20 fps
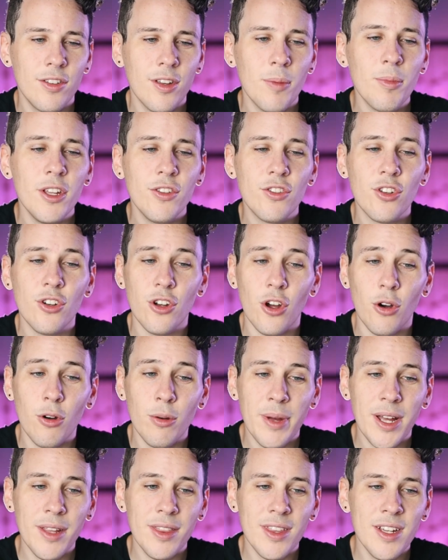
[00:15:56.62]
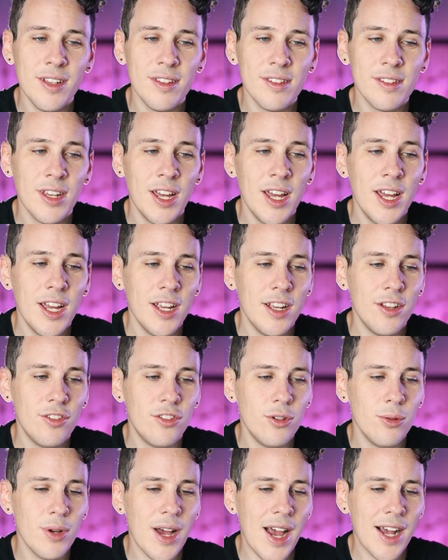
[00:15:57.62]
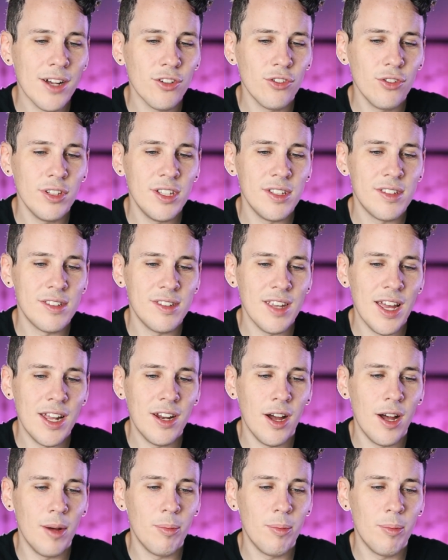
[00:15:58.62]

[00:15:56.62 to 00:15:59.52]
Something to know about this is you actually set